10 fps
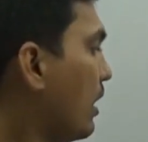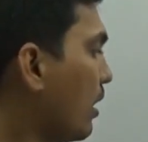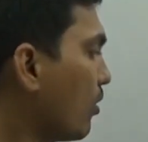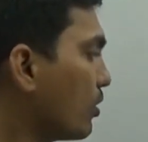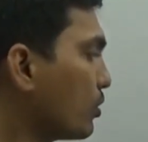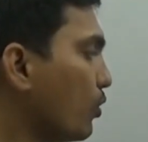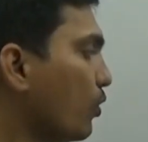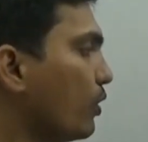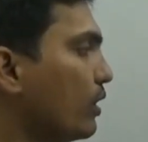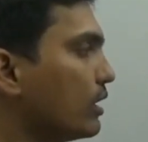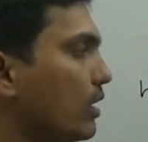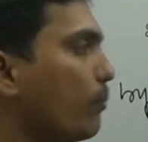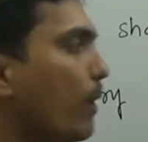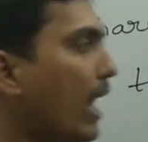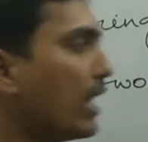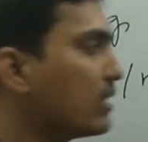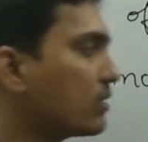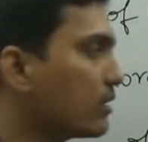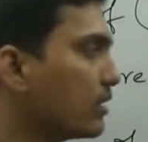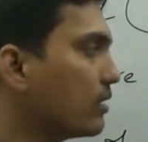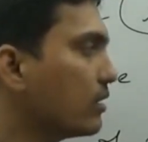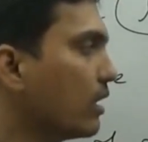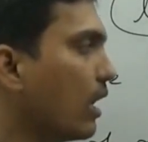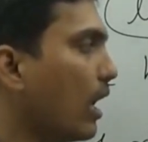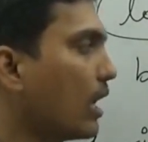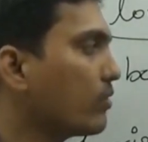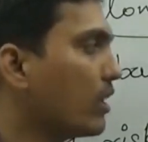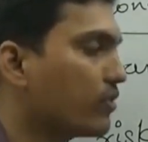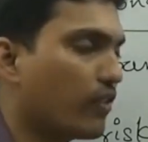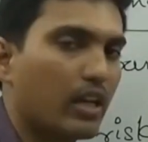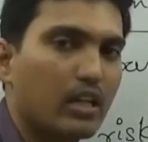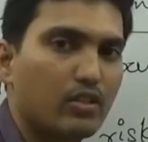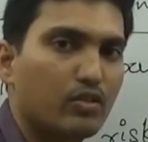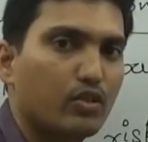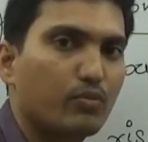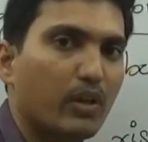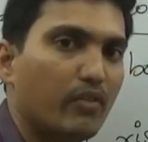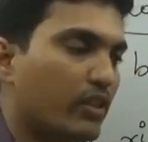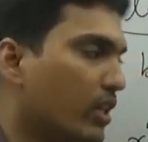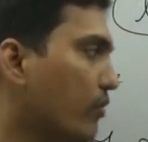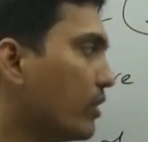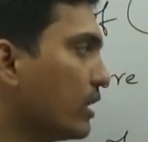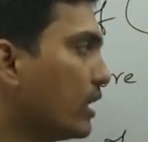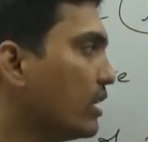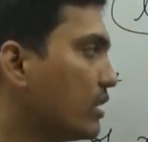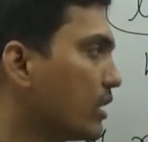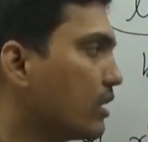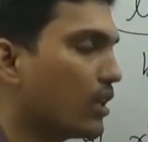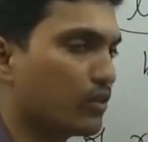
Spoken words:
and also the banks as well as financial institutions benefited with each other